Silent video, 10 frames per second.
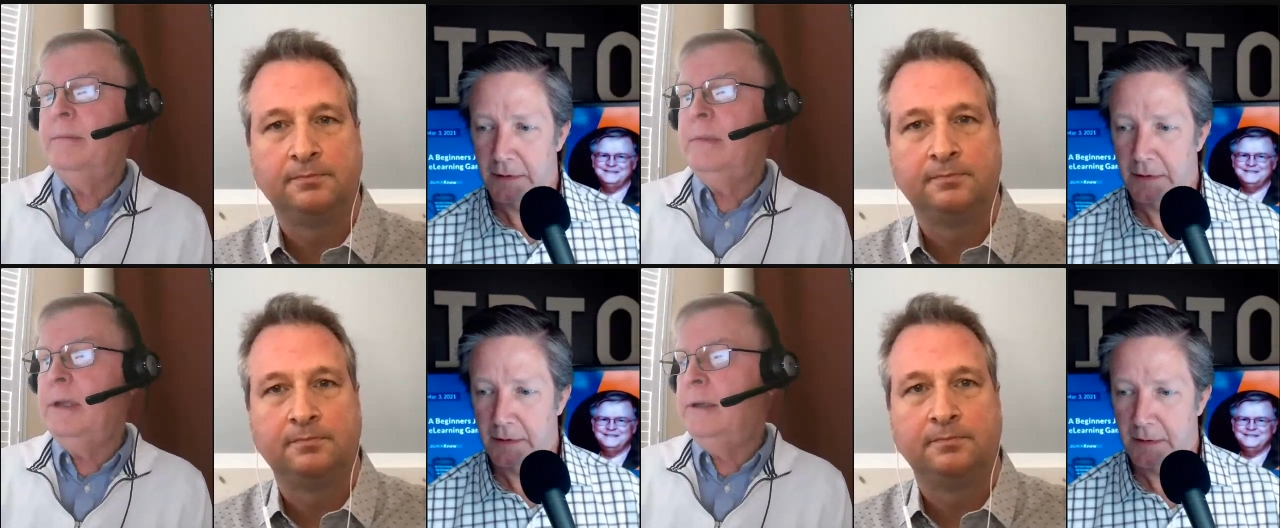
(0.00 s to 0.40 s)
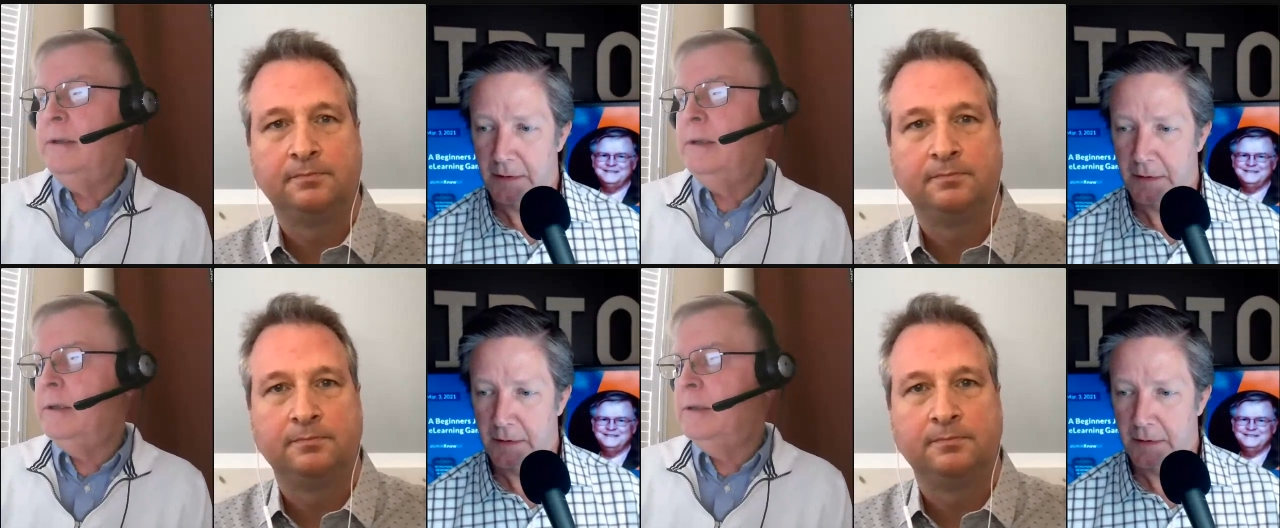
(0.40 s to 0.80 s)

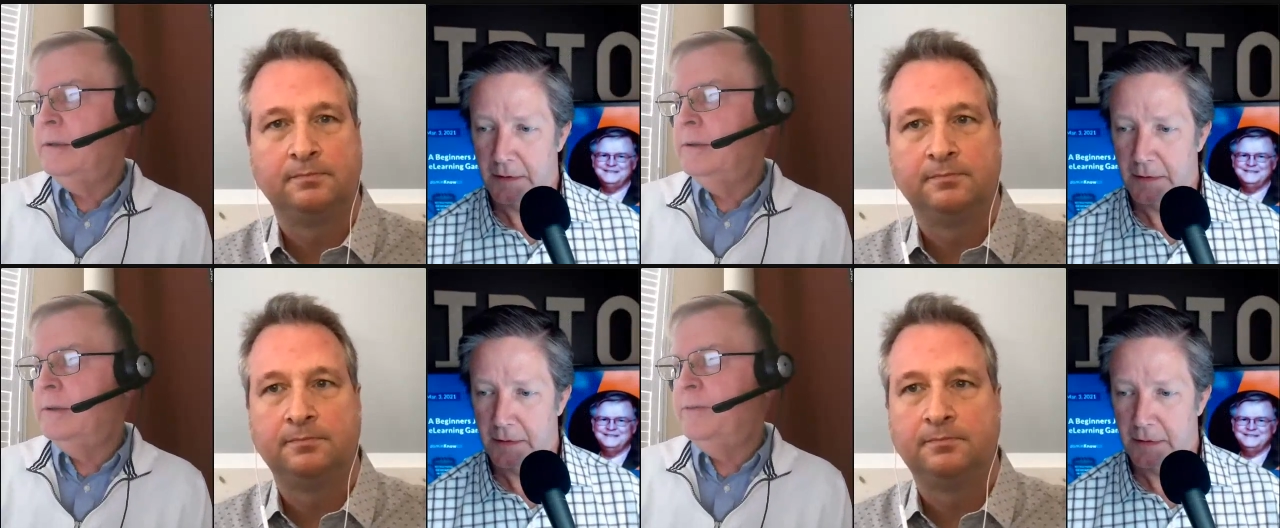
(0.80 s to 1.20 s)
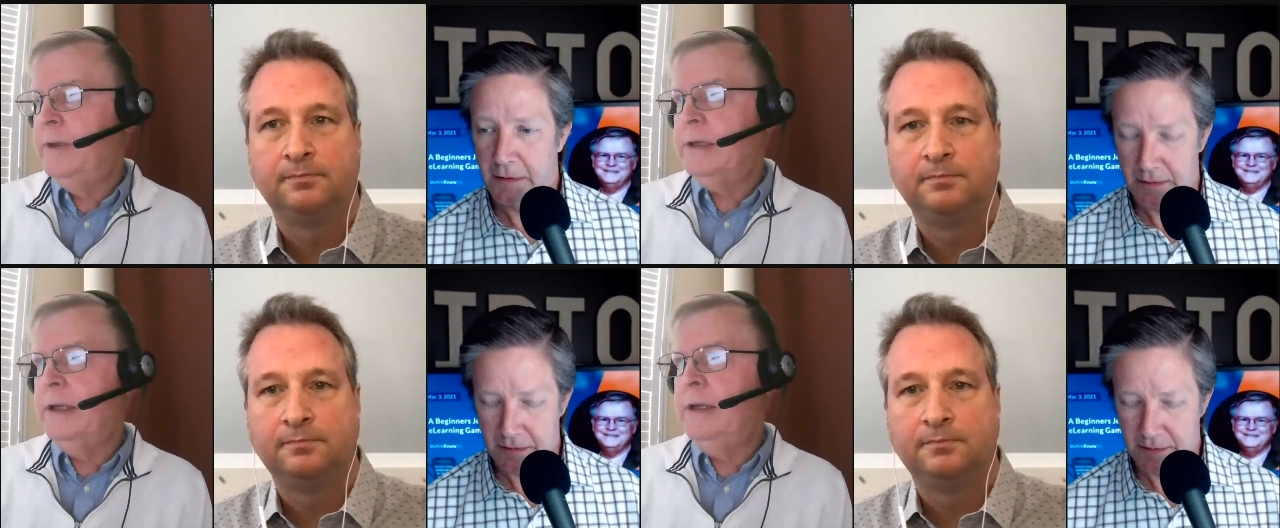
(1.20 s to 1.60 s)
Speaker 1: in
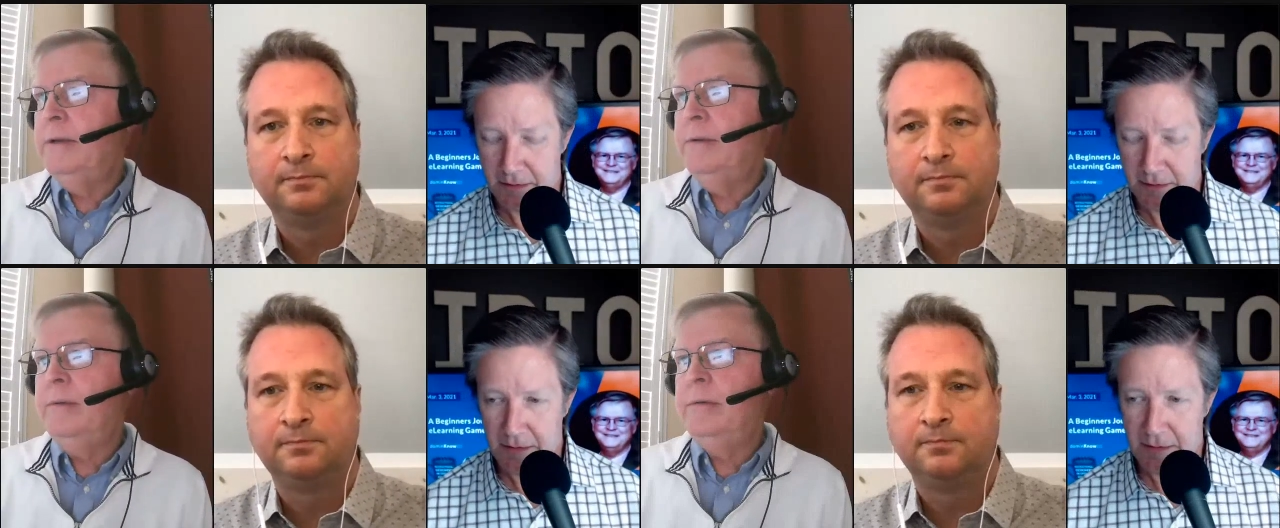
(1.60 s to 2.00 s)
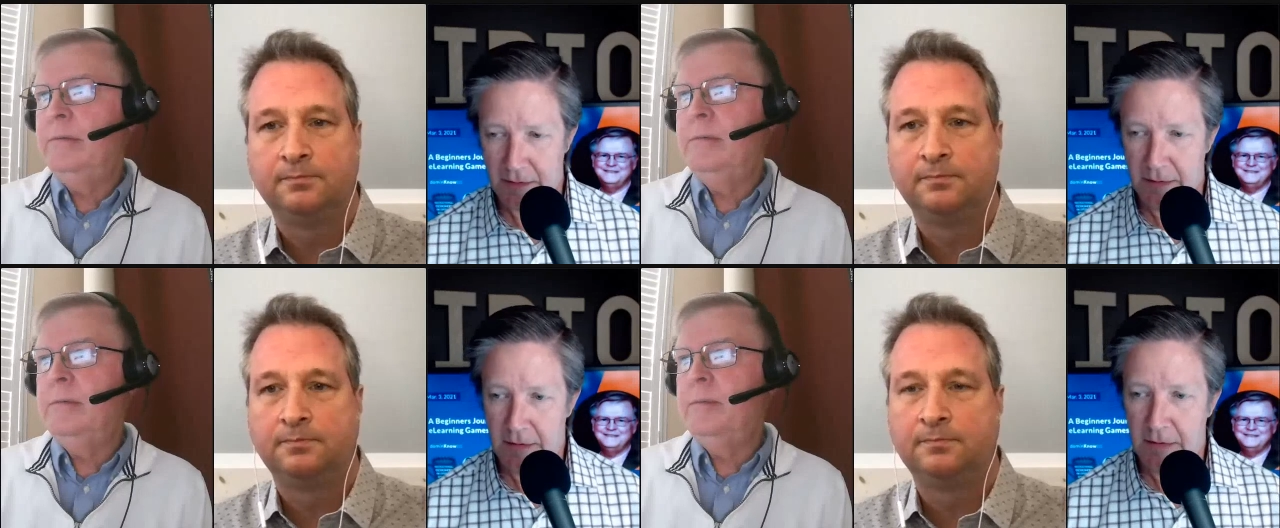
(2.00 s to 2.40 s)
fact, I didn't
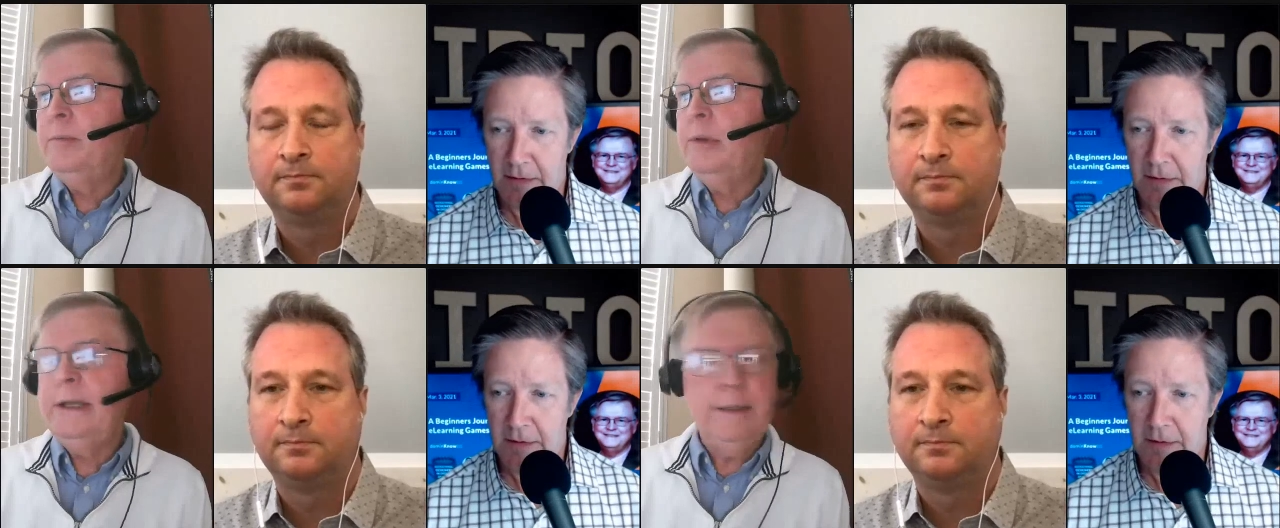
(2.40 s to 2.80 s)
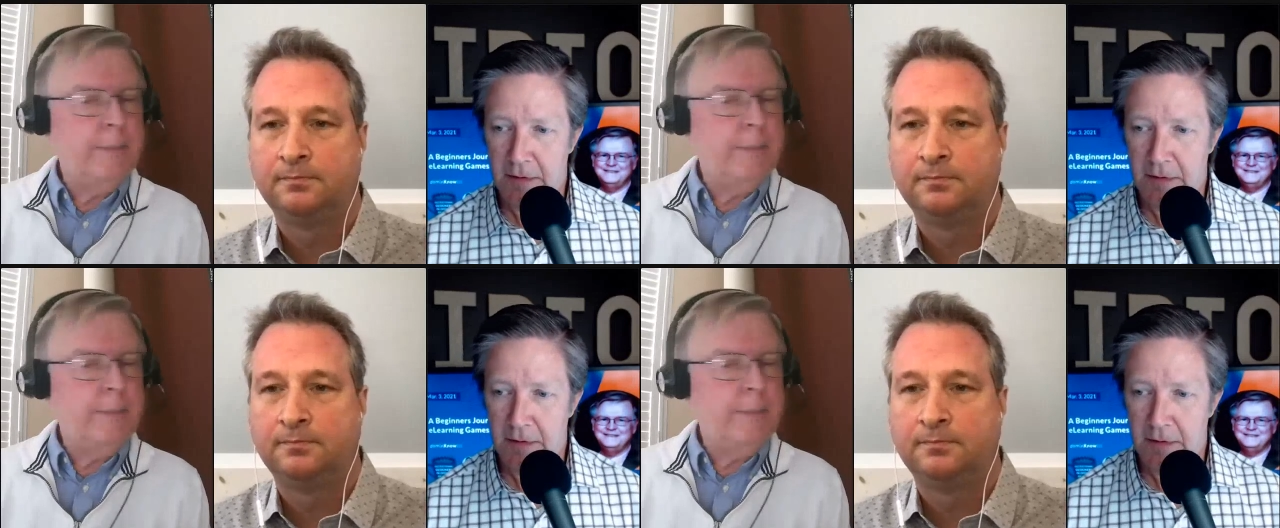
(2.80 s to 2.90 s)
plan that,